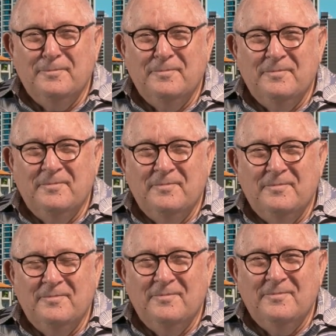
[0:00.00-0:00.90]

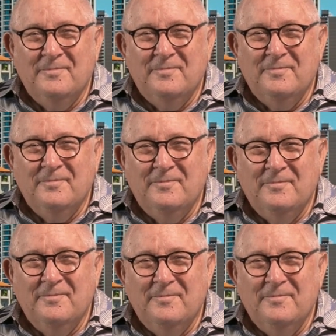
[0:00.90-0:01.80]

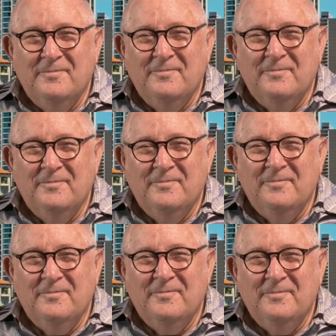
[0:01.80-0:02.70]

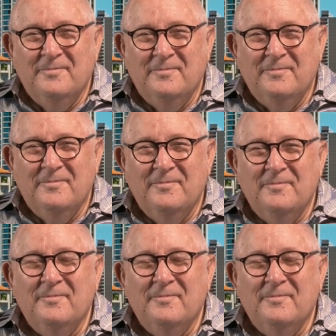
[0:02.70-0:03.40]
The person shown says nothing.